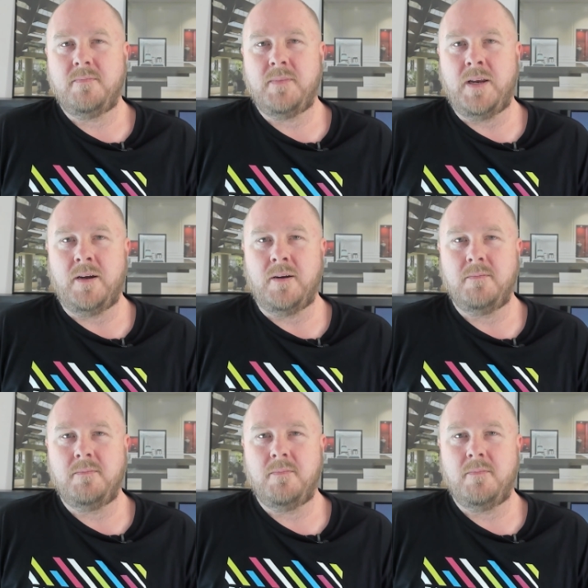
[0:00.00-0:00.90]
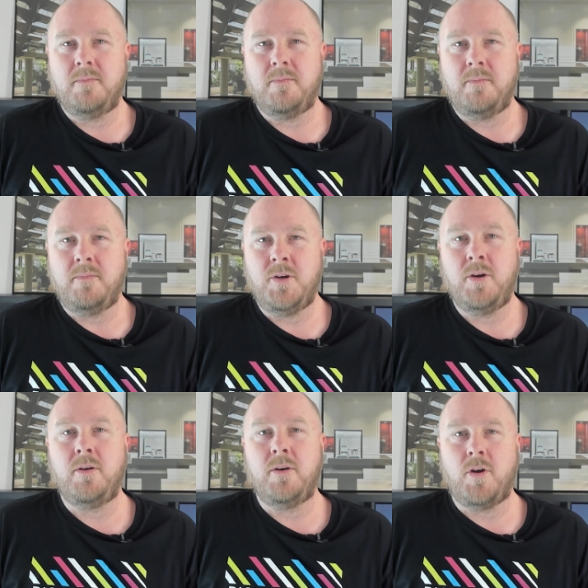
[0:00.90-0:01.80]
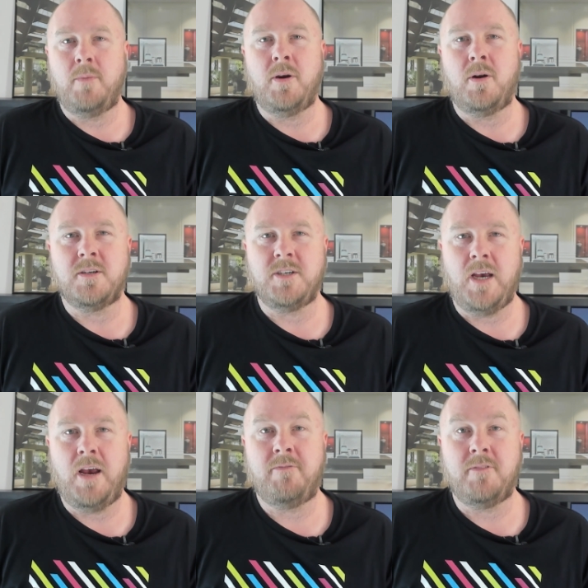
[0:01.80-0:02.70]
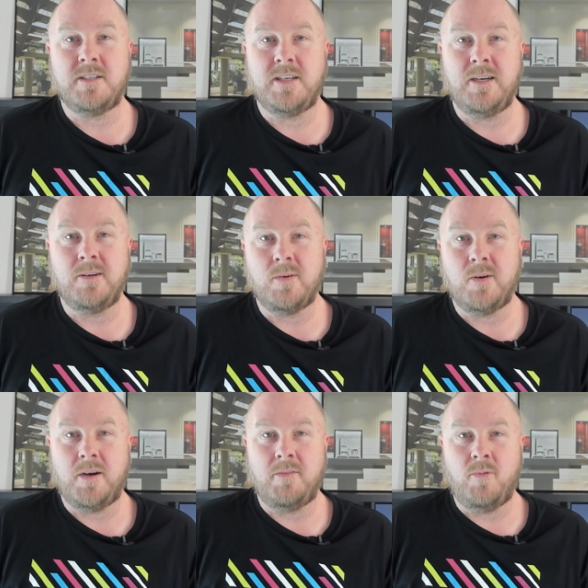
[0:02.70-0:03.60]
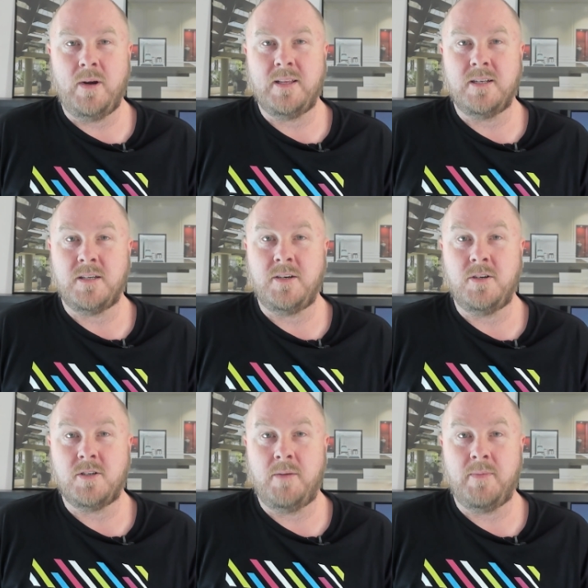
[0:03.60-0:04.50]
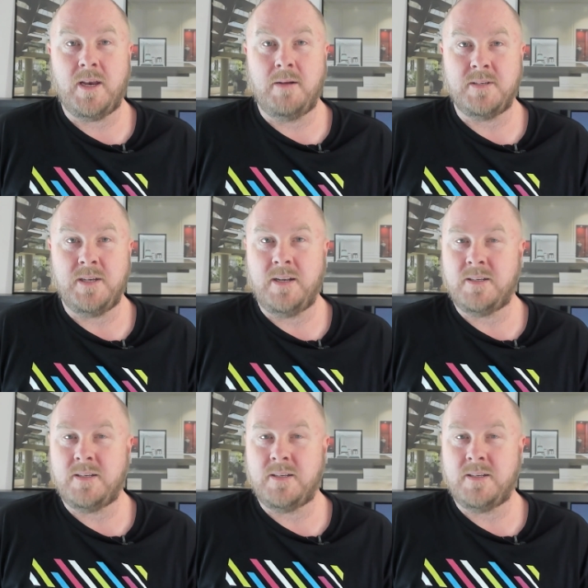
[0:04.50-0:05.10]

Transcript: you know, new terminology. Every single kind of week, there's a new term that comes out.